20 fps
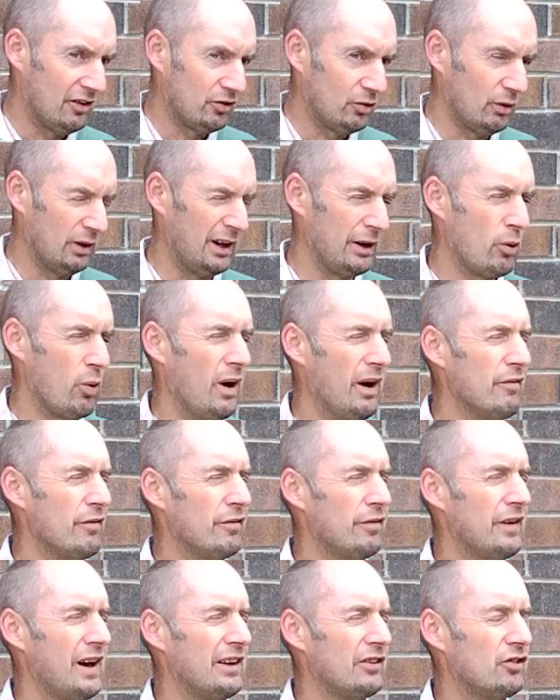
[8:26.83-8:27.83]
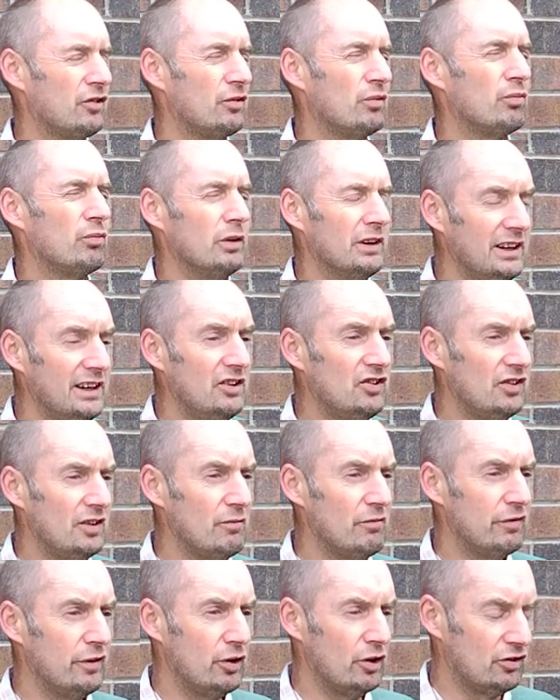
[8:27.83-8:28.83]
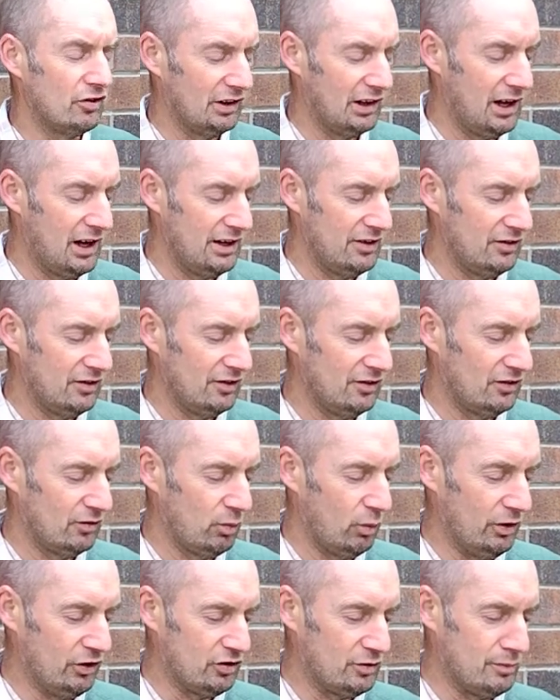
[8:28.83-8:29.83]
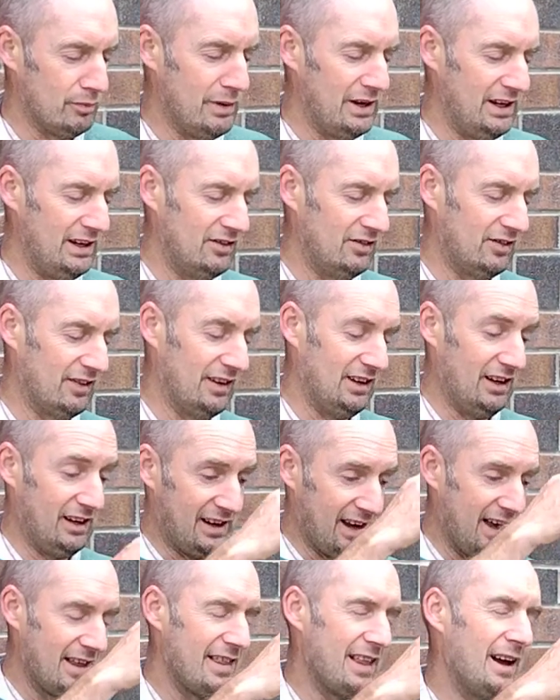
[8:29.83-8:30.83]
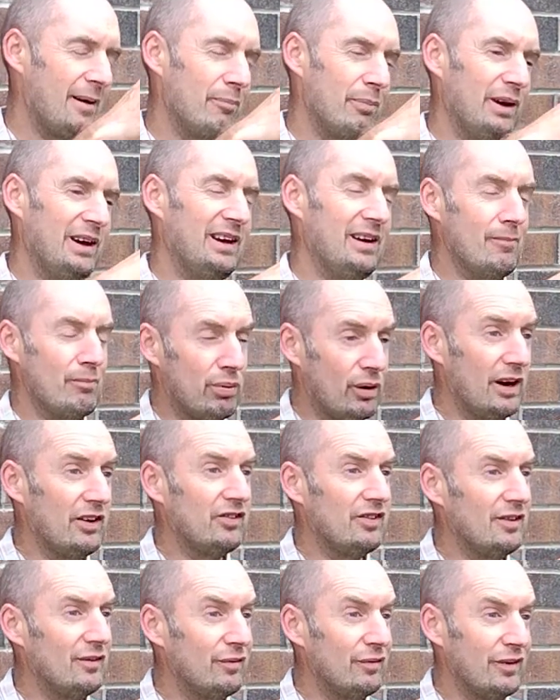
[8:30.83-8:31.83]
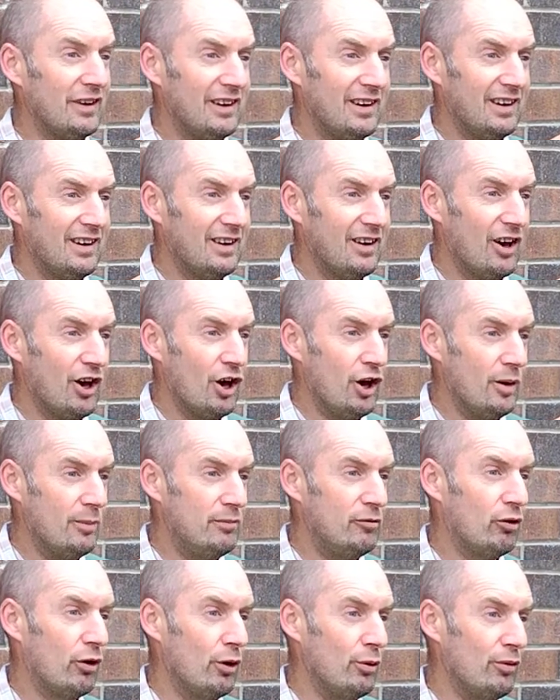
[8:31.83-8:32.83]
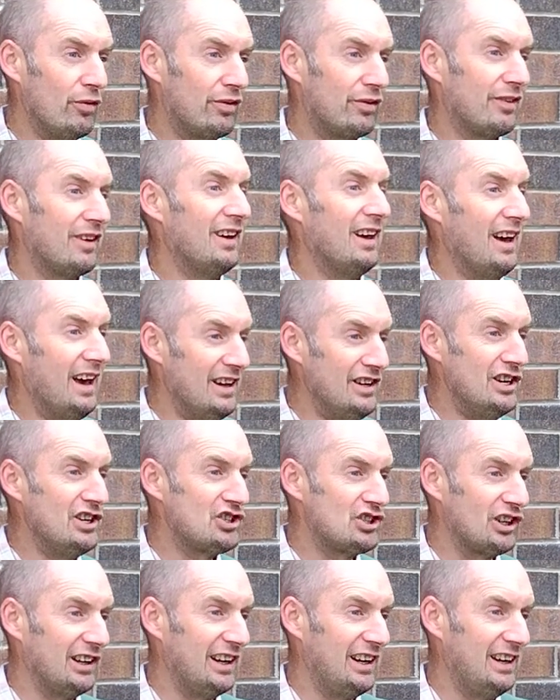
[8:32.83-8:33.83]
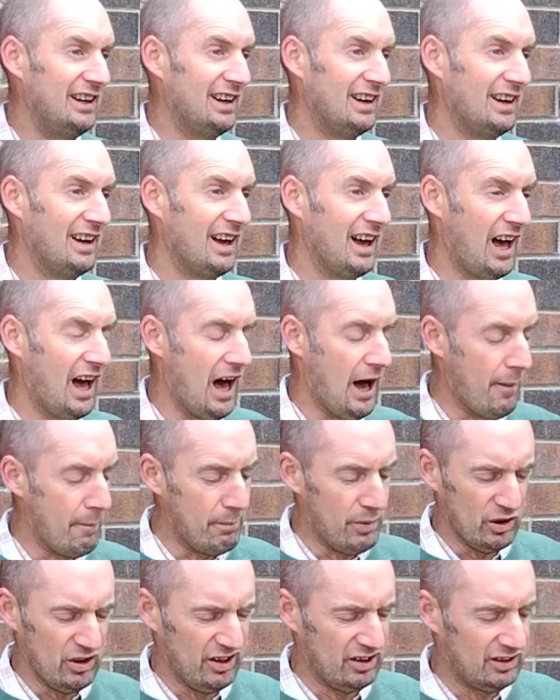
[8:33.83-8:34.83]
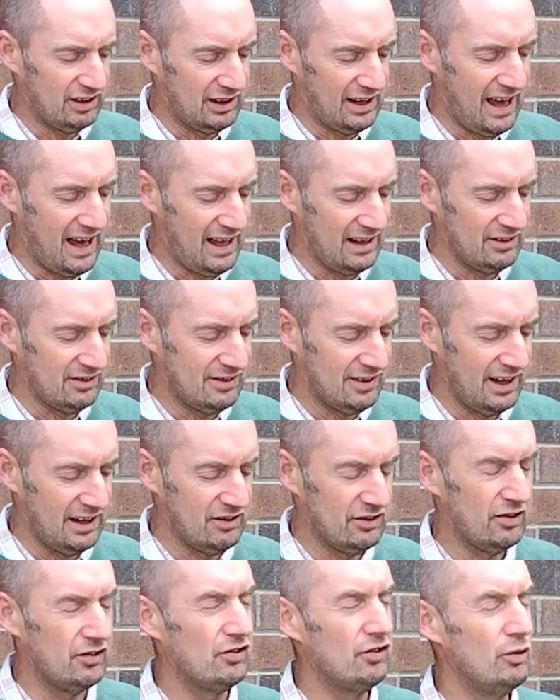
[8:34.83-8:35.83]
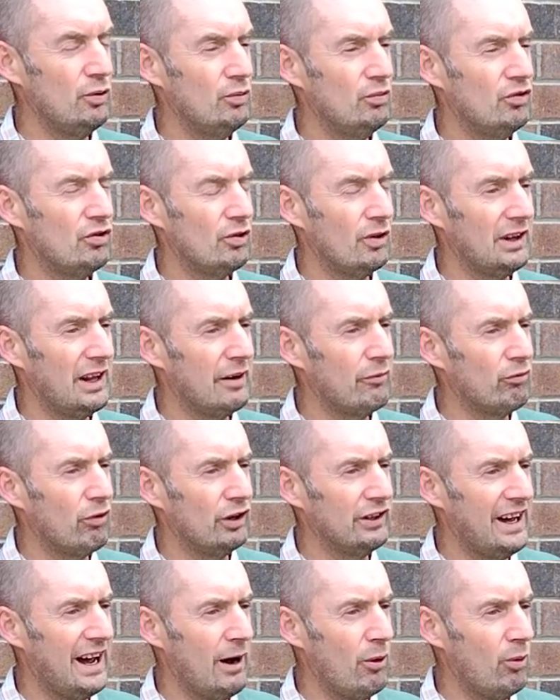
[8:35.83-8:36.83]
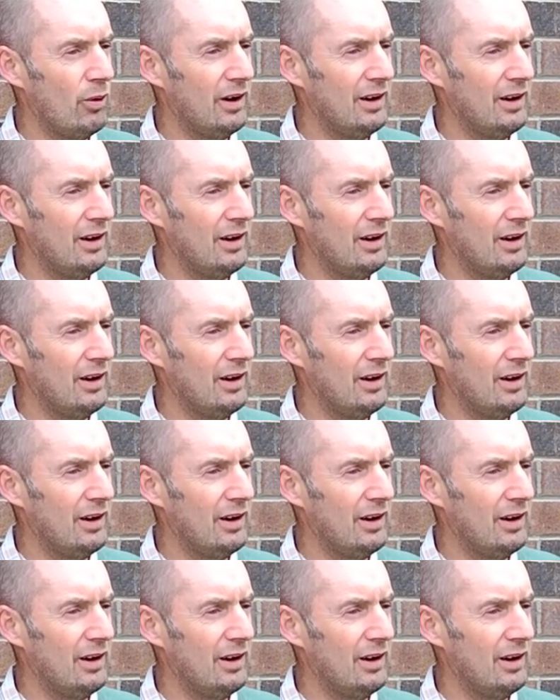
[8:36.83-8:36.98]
sort of like quite fast releasing fertilisers, which means that you get that big impressive herb growth initially, but they can tend to soon sort of like run out.